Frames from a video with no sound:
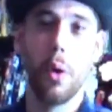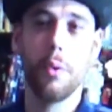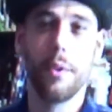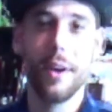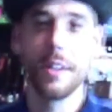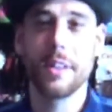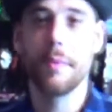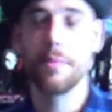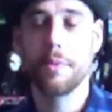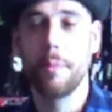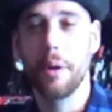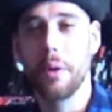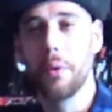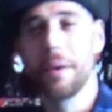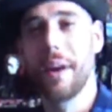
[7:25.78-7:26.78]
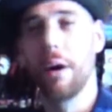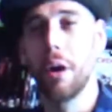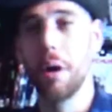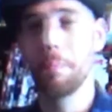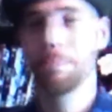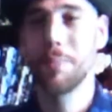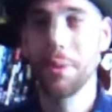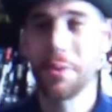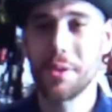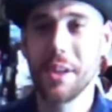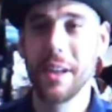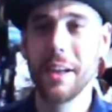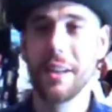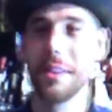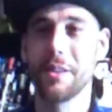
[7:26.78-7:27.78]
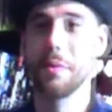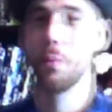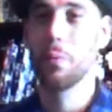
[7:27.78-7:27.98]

Paul Ray seems to be going out on boot sales